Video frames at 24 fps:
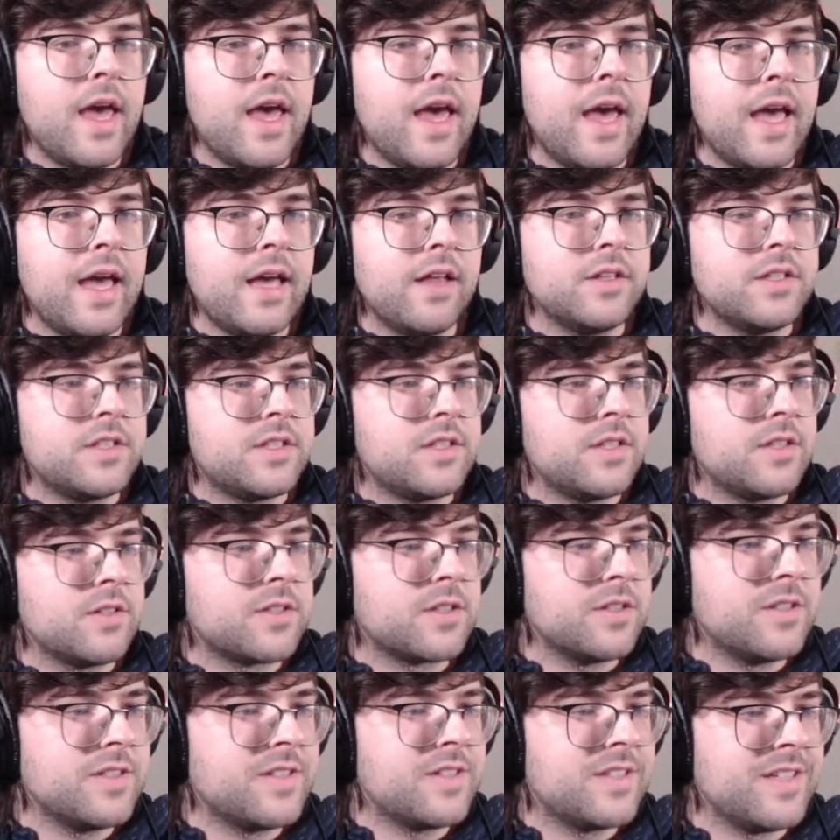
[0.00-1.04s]
Hey, Alicios,
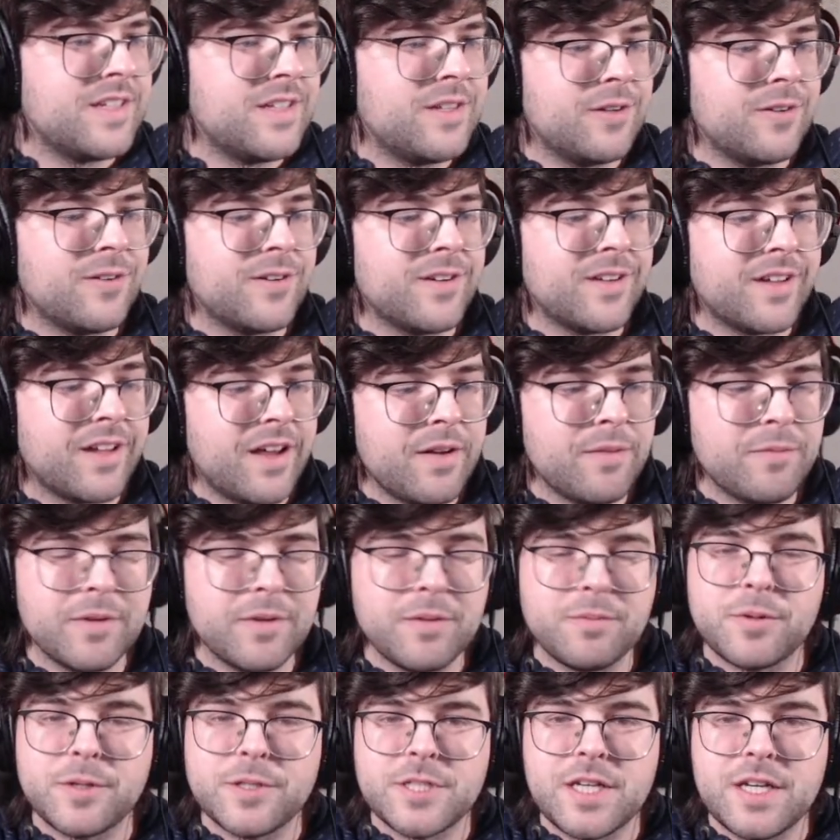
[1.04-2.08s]
good to see you. I
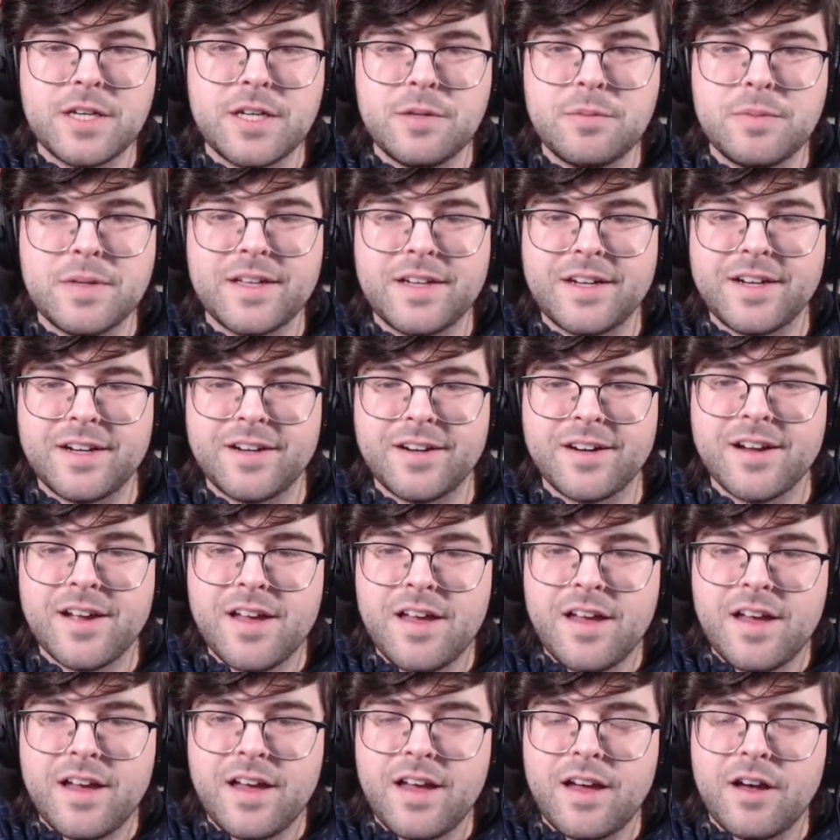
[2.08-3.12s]
appreciate you being here.
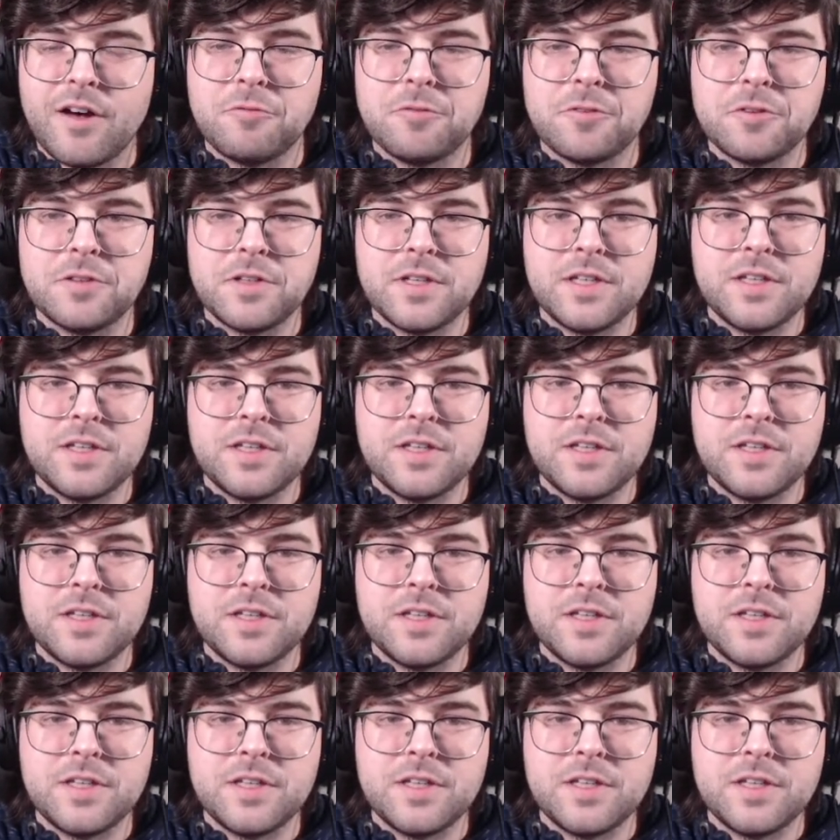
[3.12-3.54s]
Hopefully